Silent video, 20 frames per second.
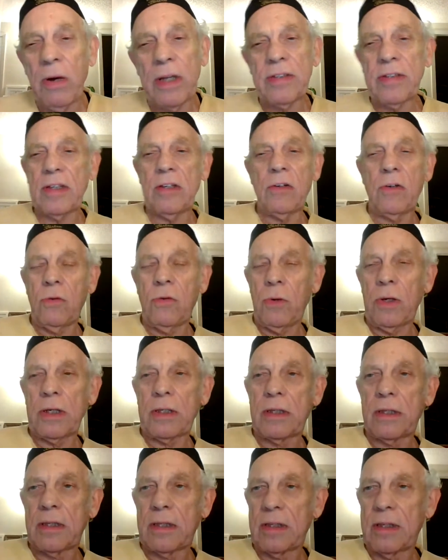wasn't
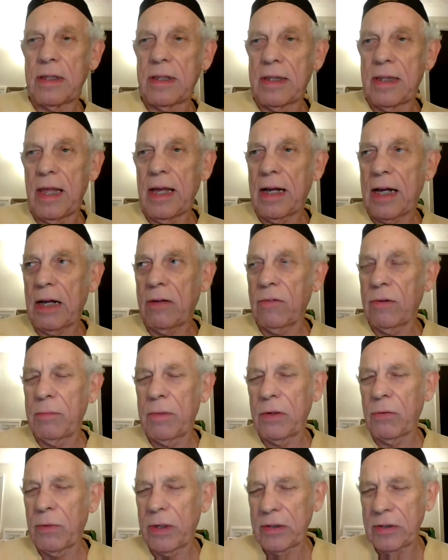doing their
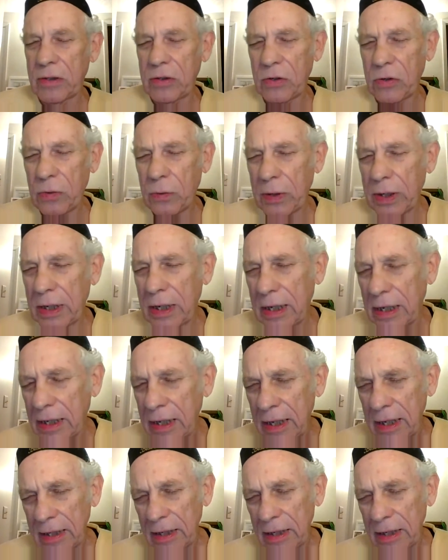government wasn't doing it.